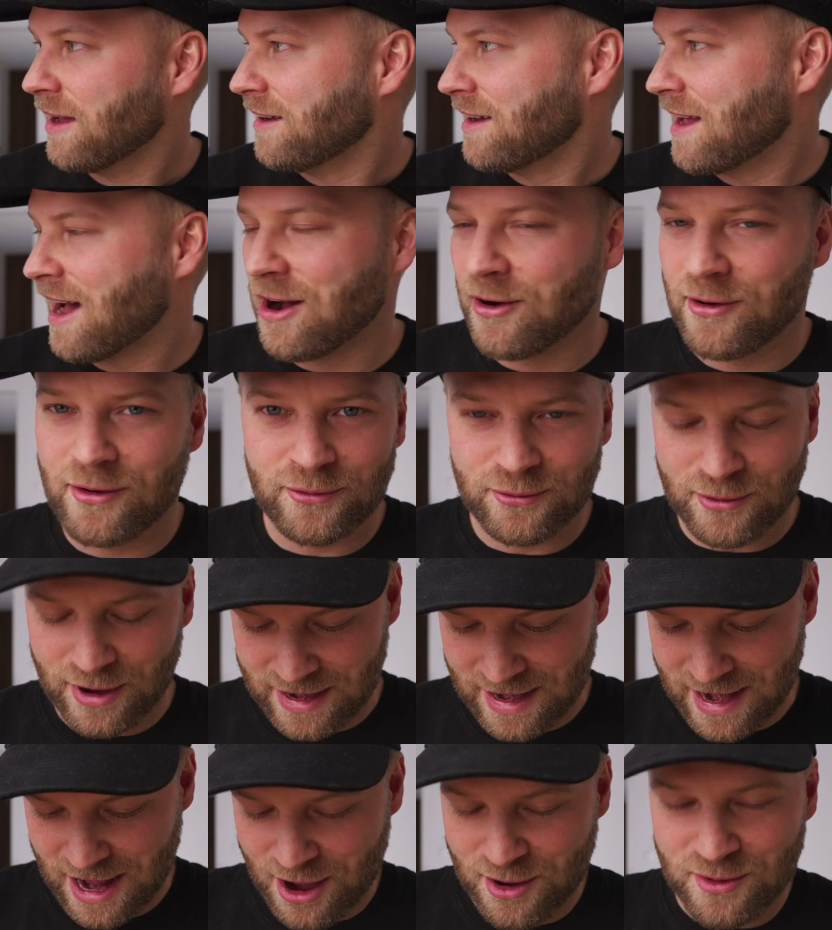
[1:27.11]
Now,
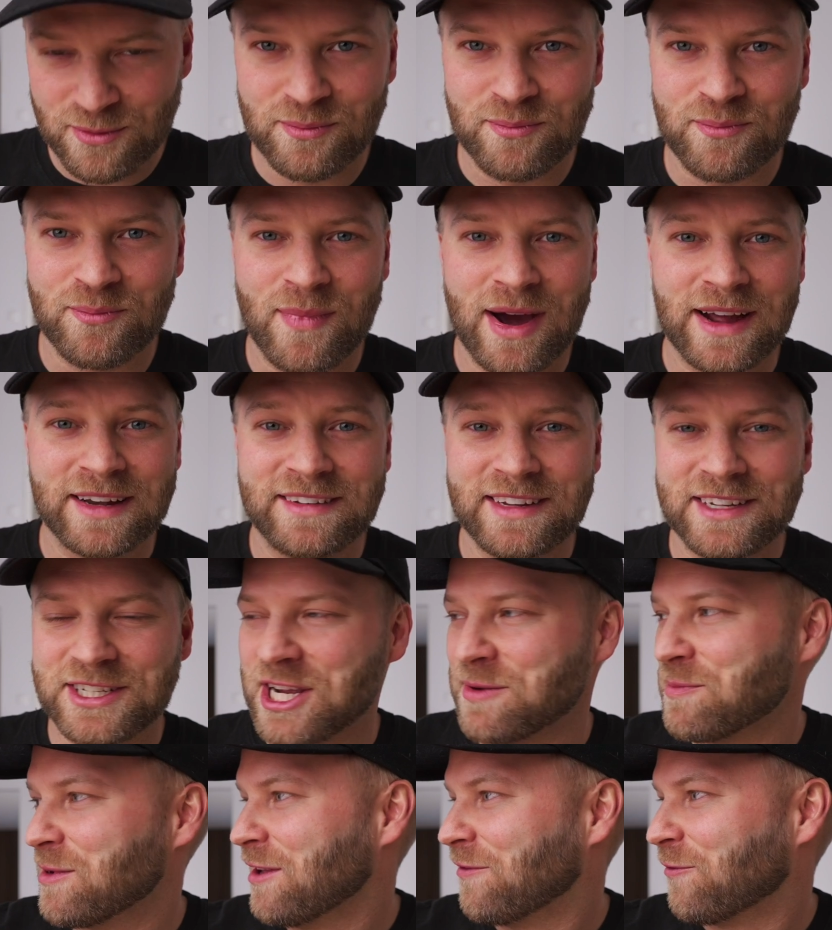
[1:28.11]
right now, my
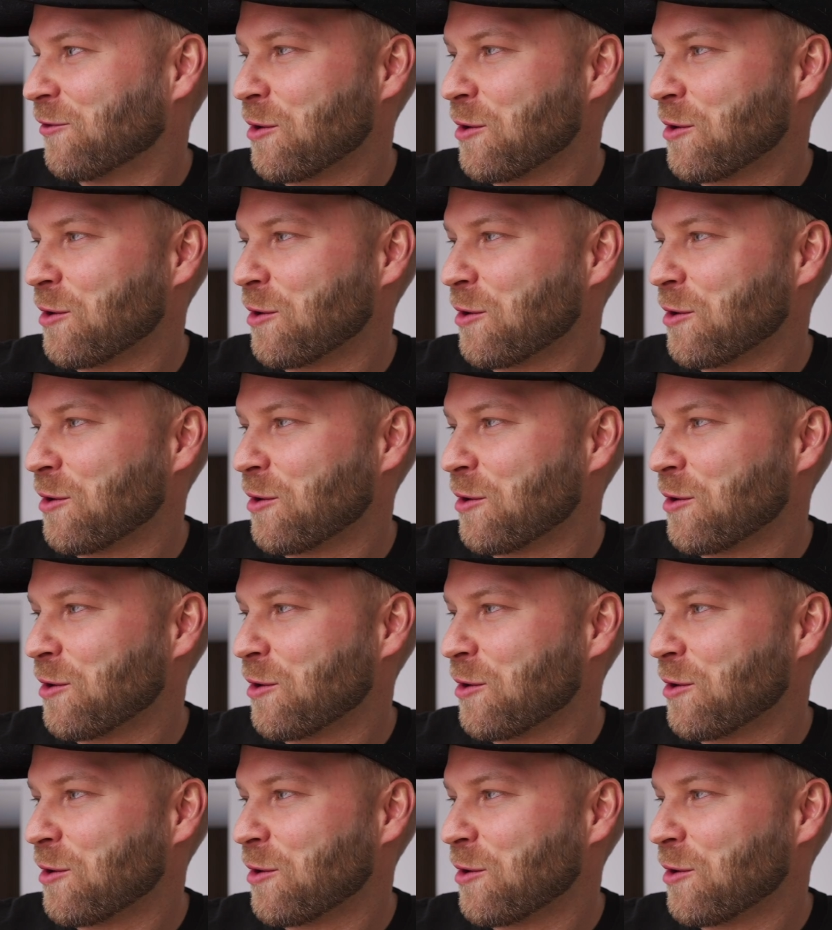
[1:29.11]
DJI Mini